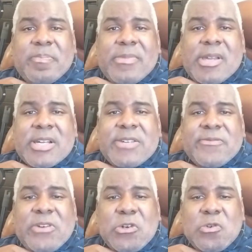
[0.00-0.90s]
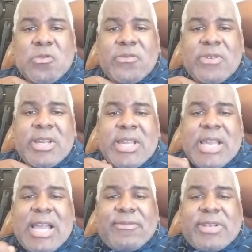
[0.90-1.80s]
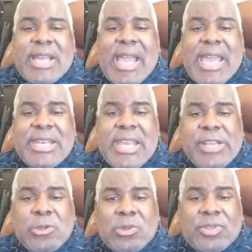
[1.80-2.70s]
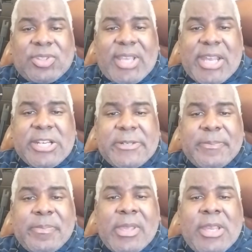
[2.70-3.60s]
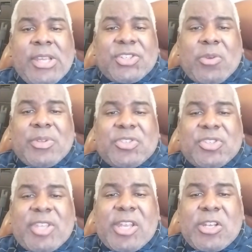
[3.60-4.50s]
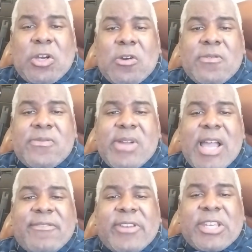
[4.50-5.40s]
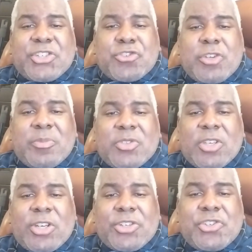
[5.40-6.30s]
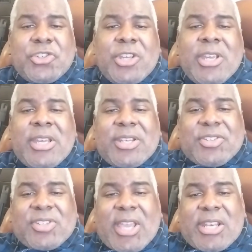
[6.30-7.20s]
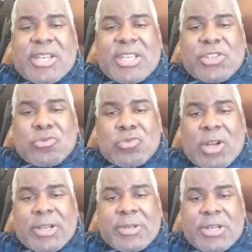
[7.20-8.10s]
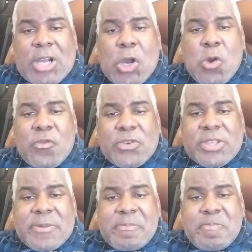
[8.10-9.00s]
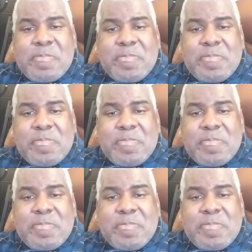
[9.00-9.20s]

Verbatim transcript: involve having a handheld scanner. So instead of having a strip search, the scanner is run over them